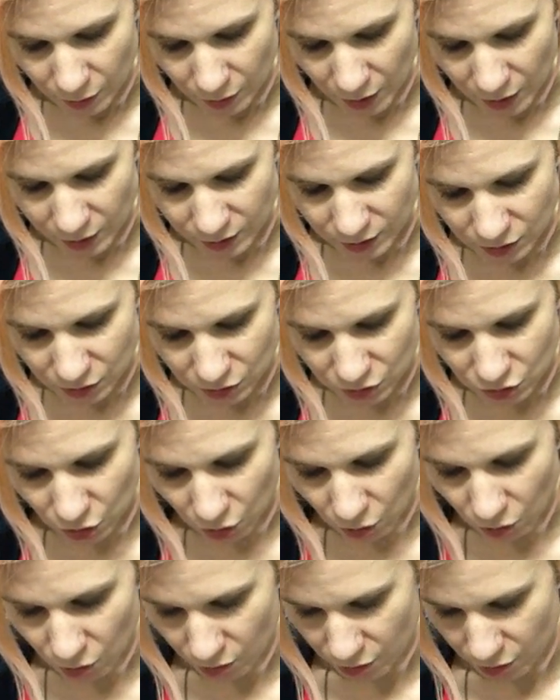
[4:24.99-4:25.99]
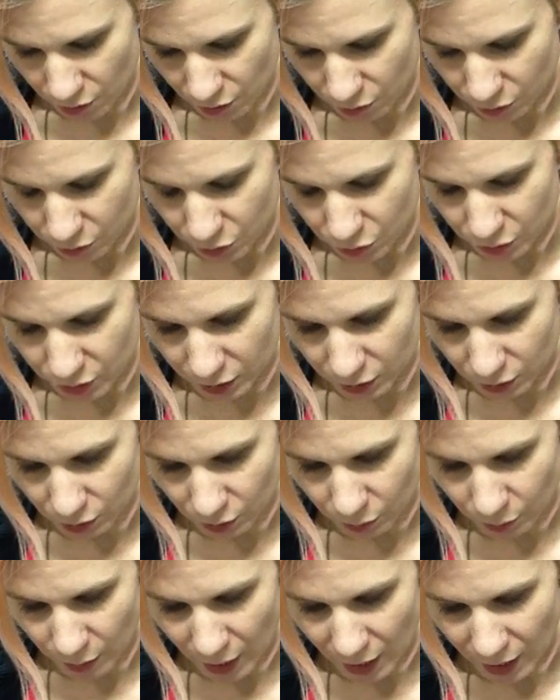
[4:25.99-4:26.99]
As an adult, though, you can
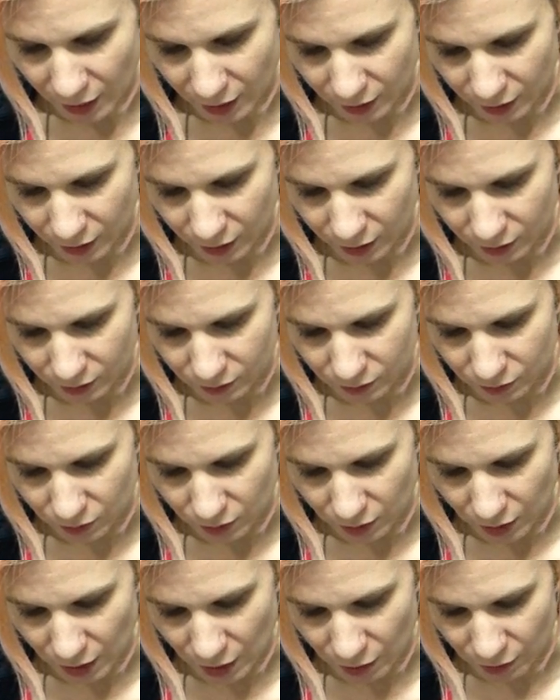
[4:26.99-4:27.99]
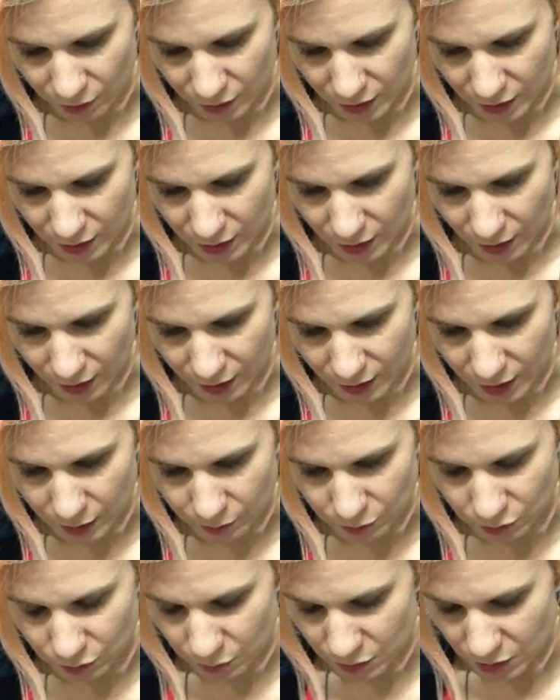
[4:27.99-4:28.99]
look back at how they
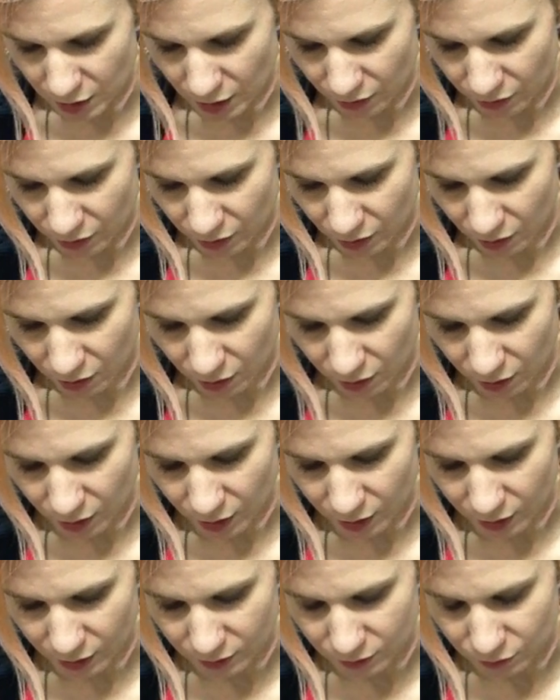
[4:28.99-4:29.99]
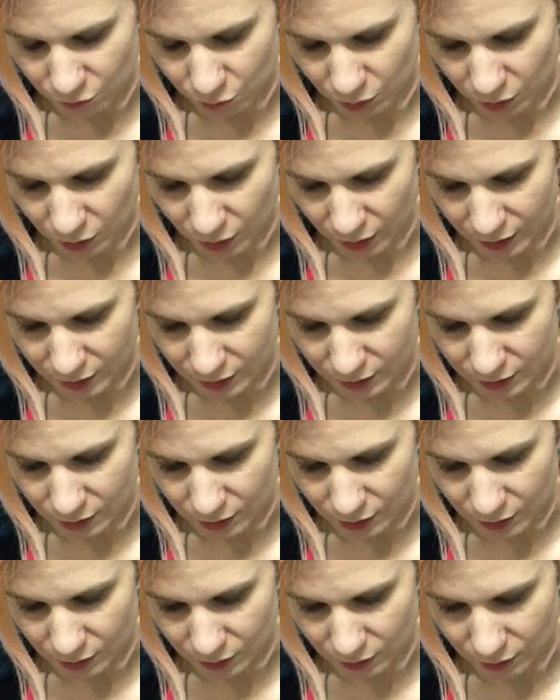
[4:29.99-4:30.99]
came to be how they are and realize
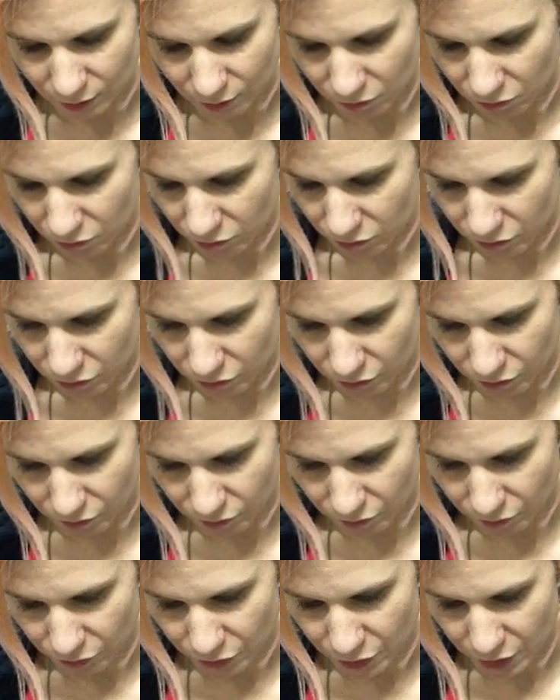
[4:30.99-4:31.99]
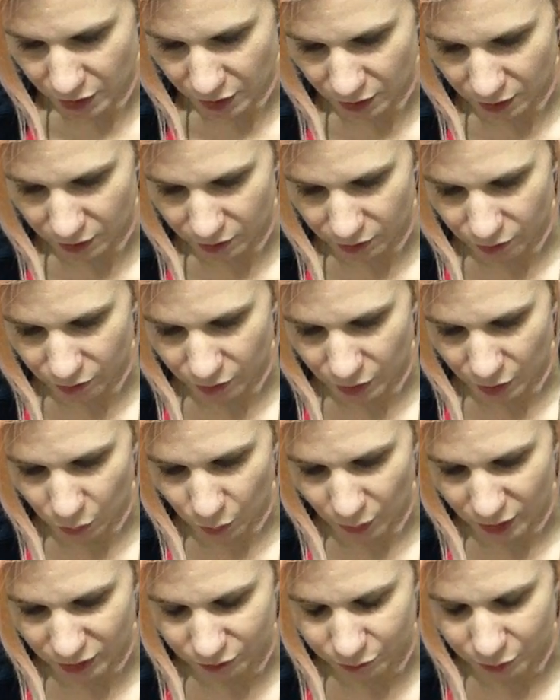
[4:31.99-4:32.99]
that their
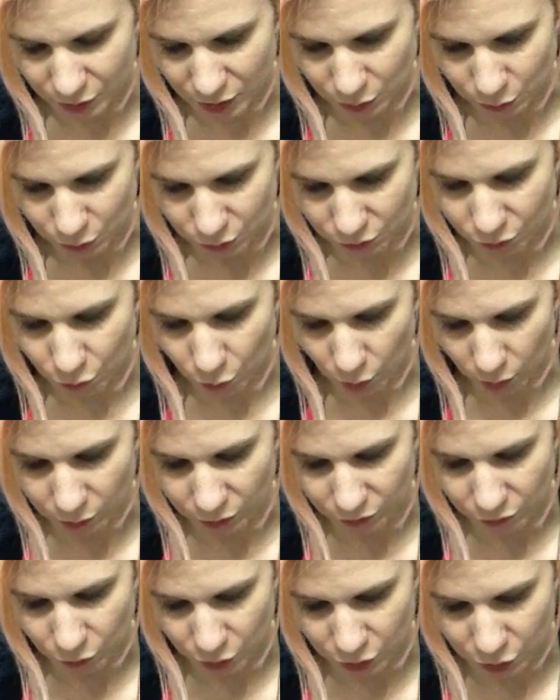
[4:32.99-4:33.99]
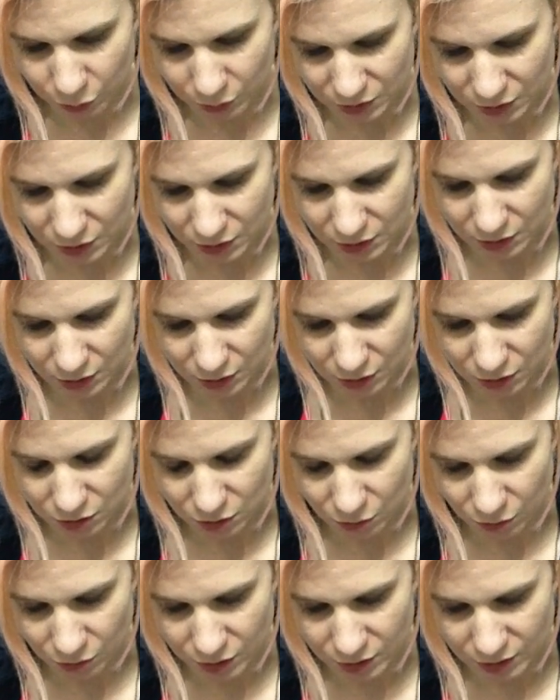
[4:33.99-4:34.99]
way of being was formed before you existed. And
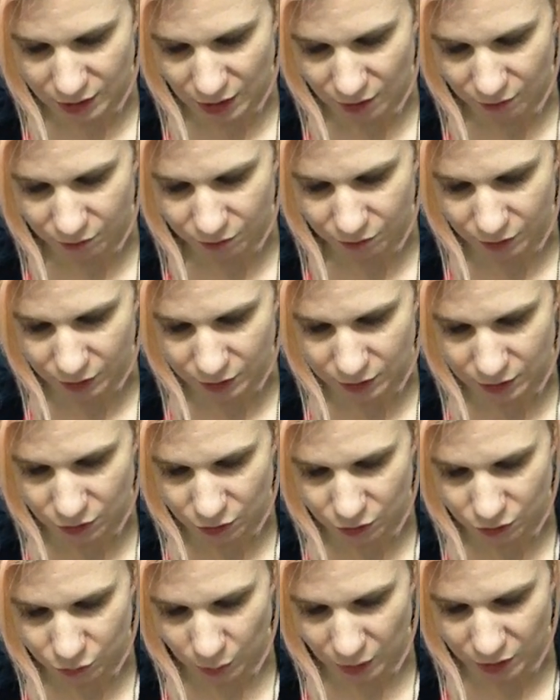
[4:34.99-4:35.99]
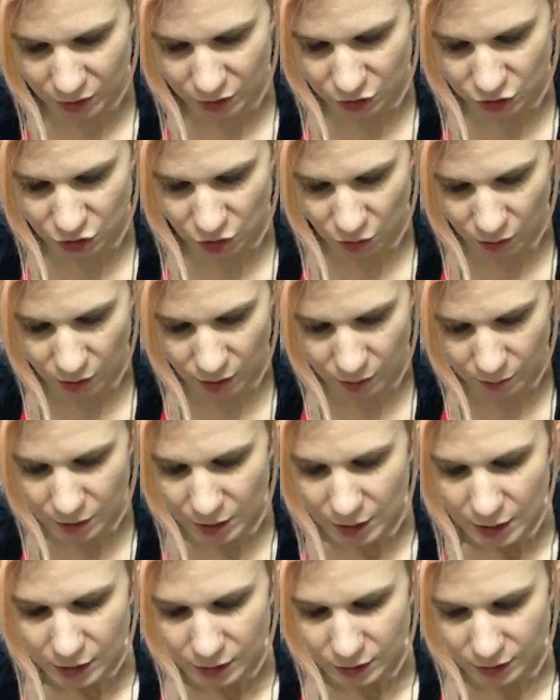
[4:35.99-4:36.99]
so this conflict and this way they show up
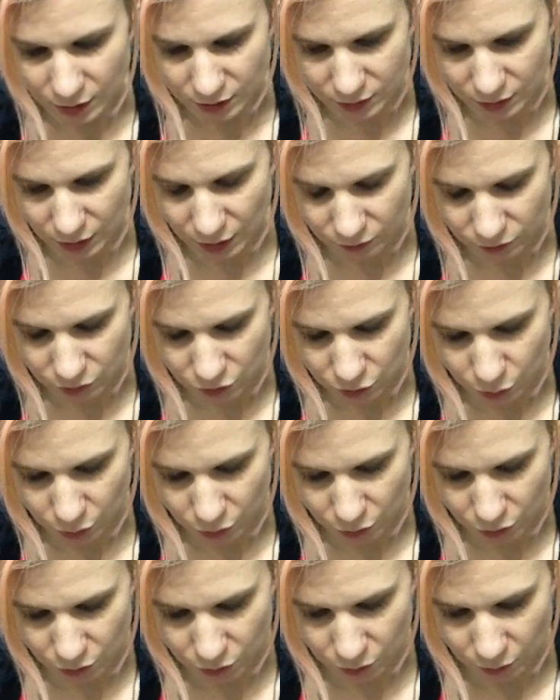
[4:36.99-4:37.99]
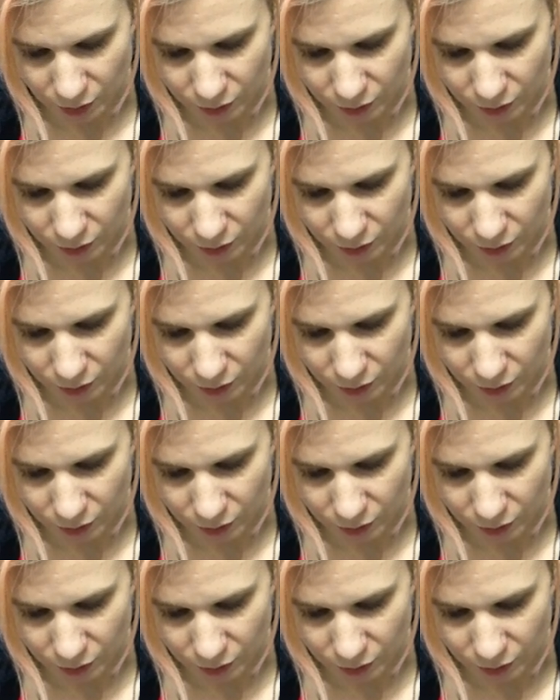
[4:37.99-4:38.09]
doesn't have to do with you.